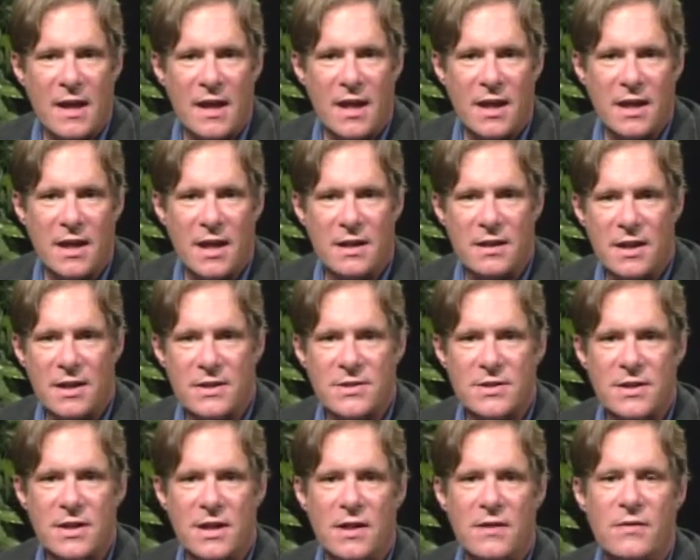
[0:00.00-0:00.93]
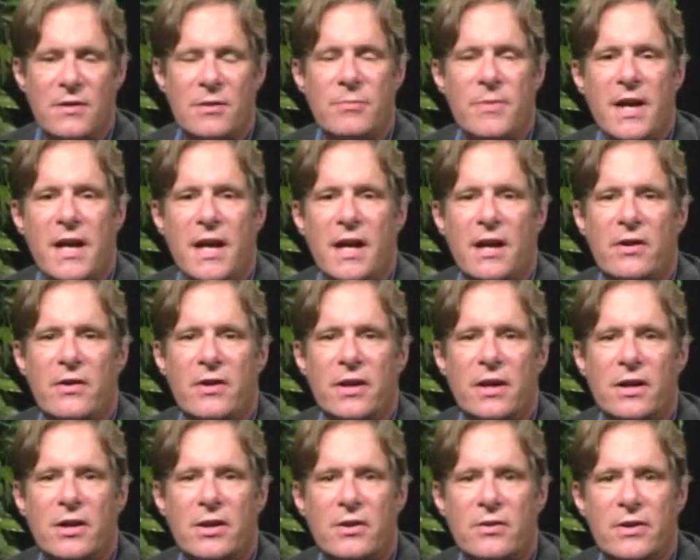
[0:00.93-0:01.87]
Again, that's Steve at
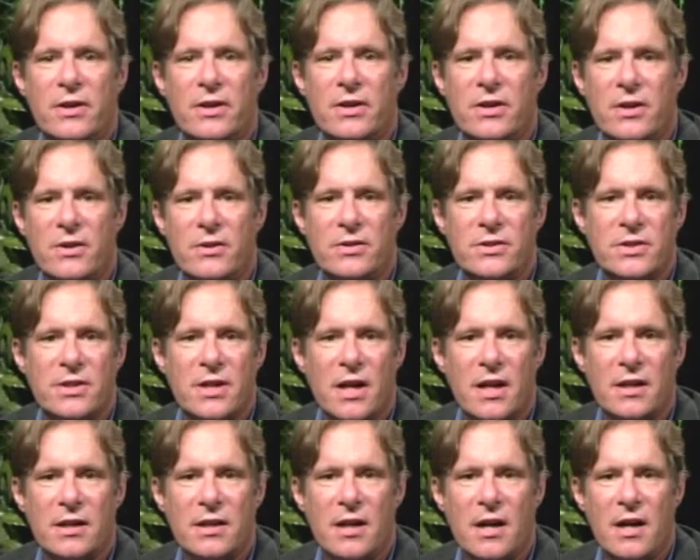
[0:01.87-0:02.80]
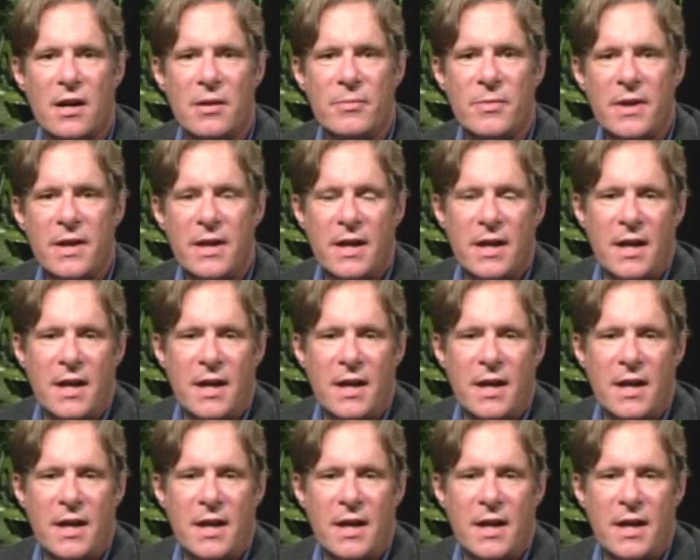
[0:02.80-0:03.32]
BayAreaCareerCoach.com.